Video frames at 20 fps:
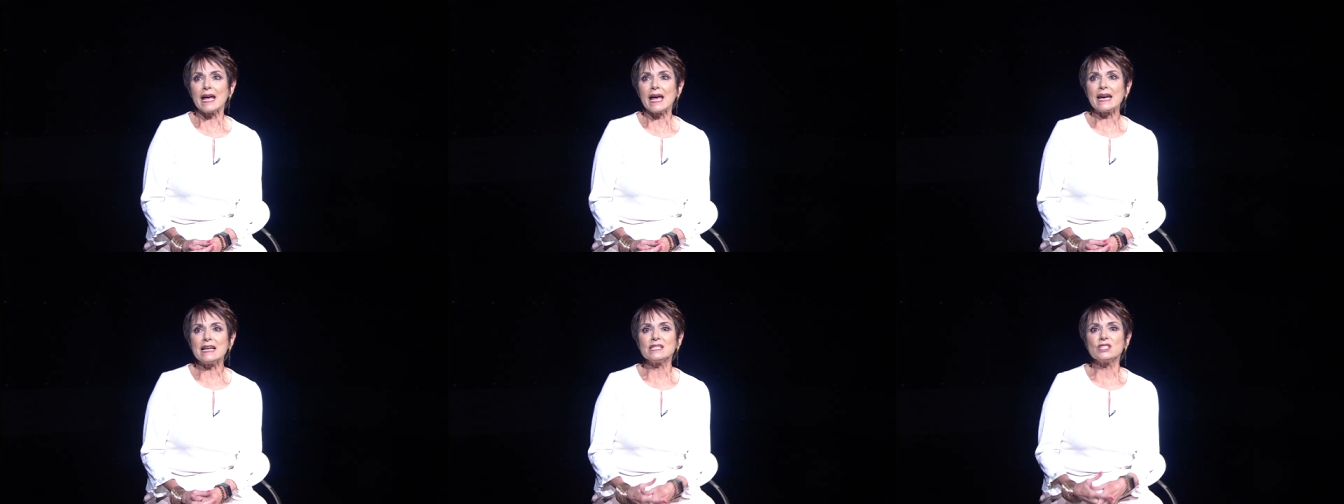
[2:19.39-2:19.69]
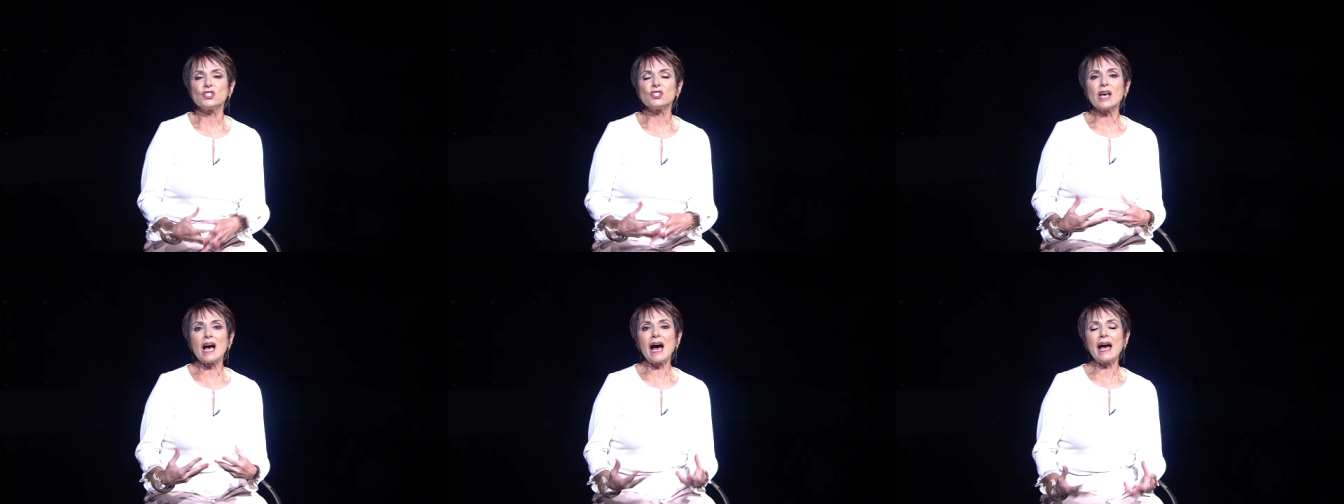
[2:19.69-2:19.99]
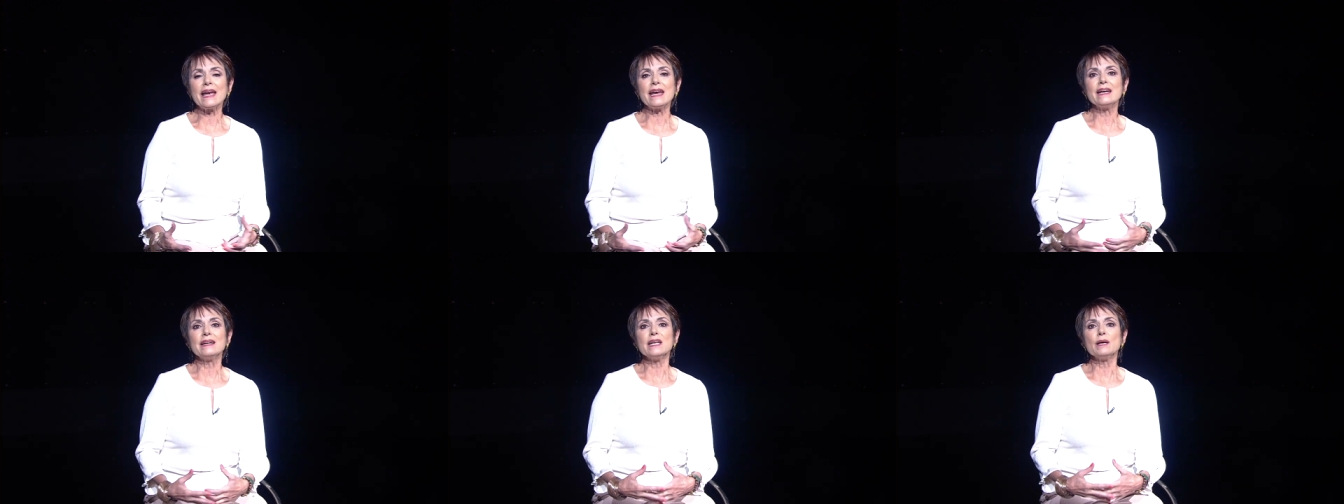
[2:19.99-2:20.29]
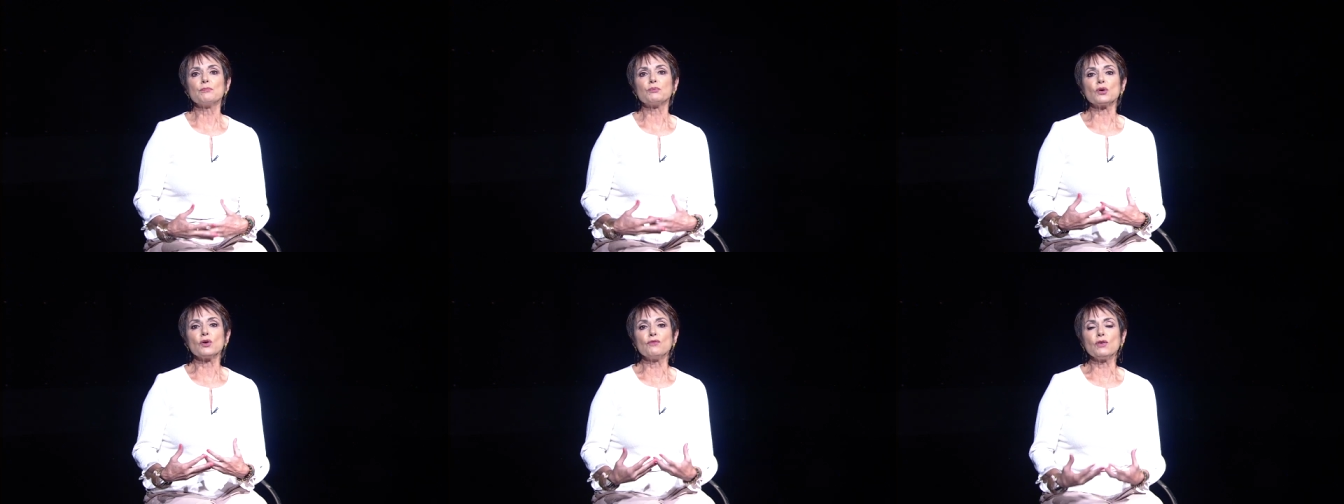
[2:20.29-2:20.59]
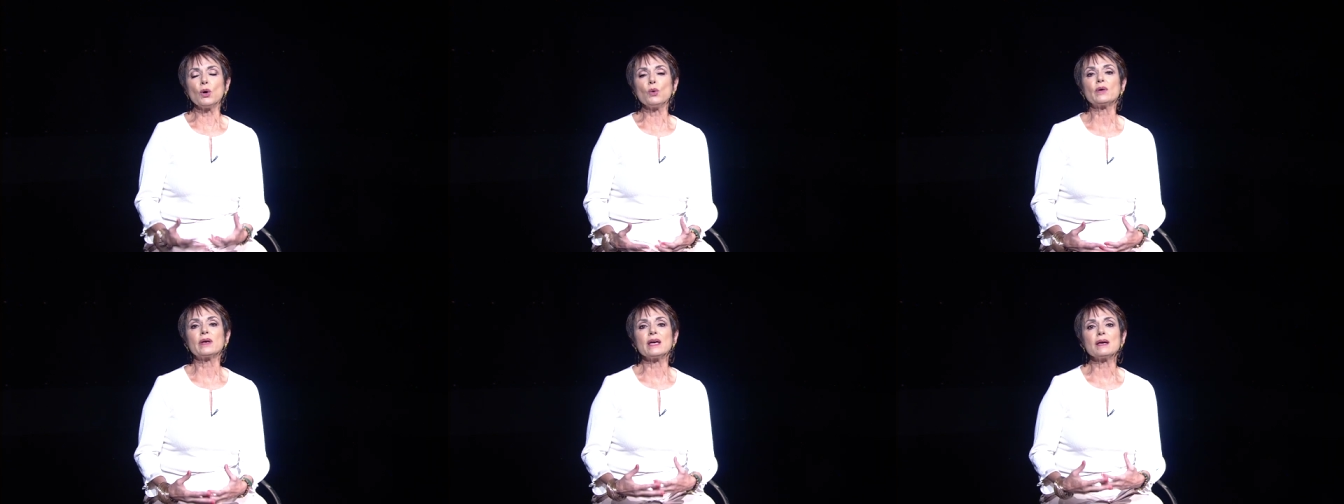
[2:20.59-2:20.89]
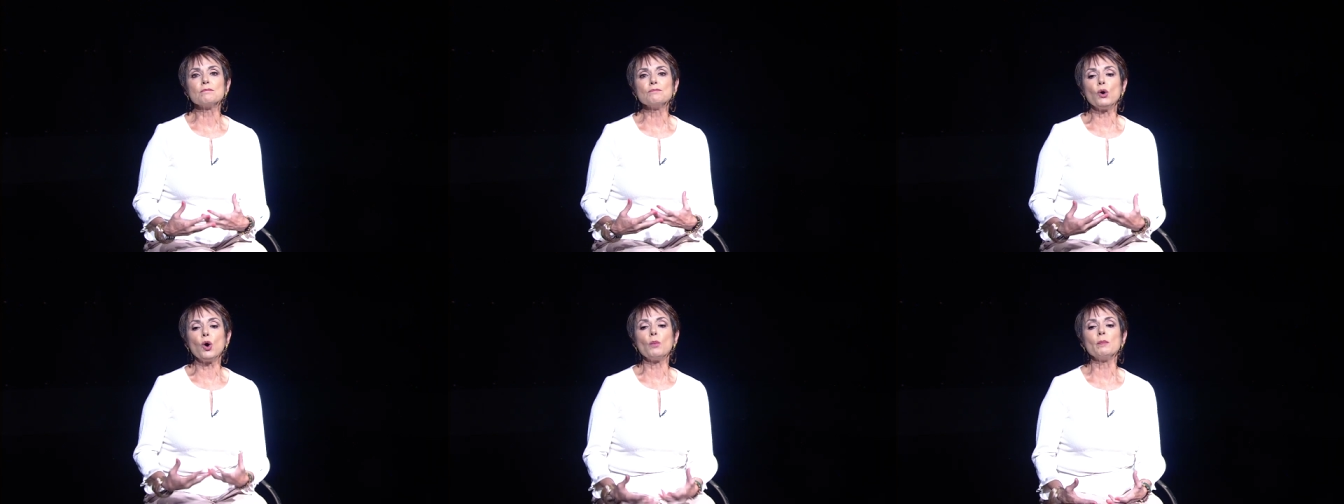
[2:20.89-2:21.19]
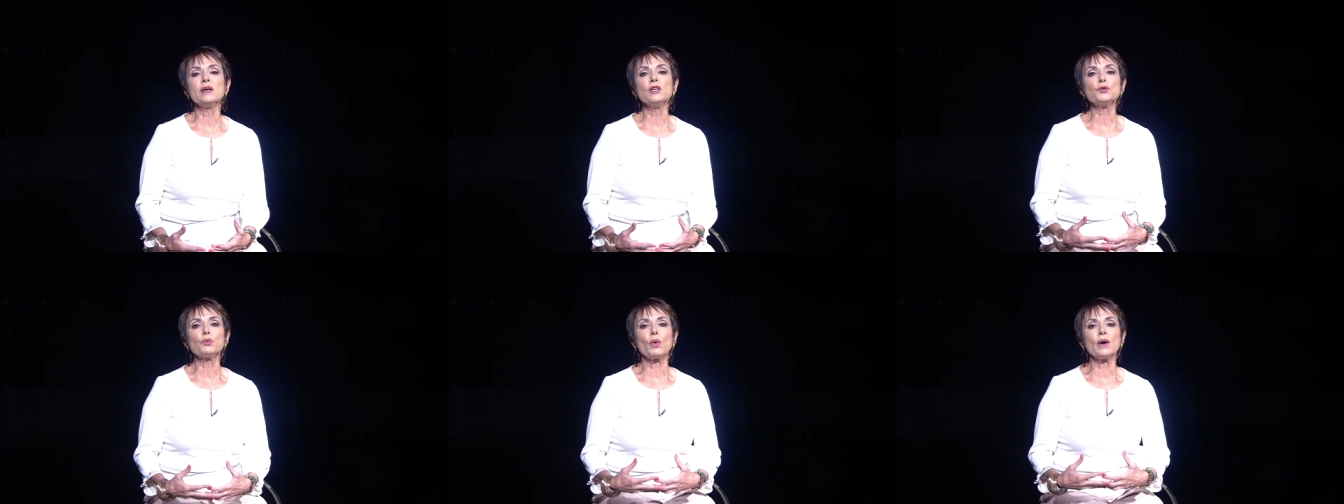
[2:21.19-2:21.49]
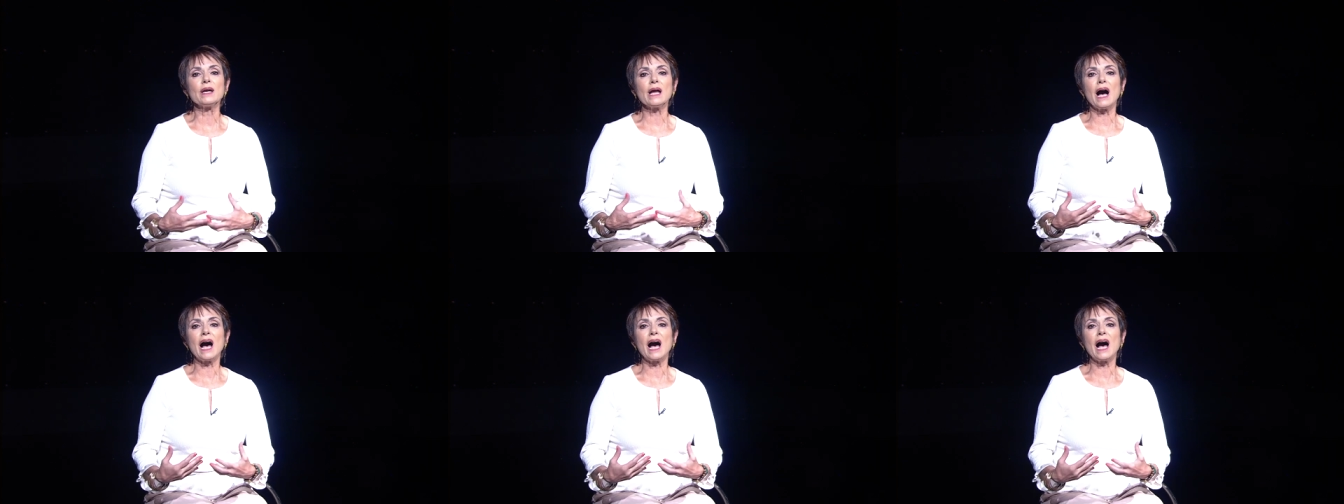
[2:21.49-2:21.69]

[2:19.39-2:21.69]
anxiety provoking moment when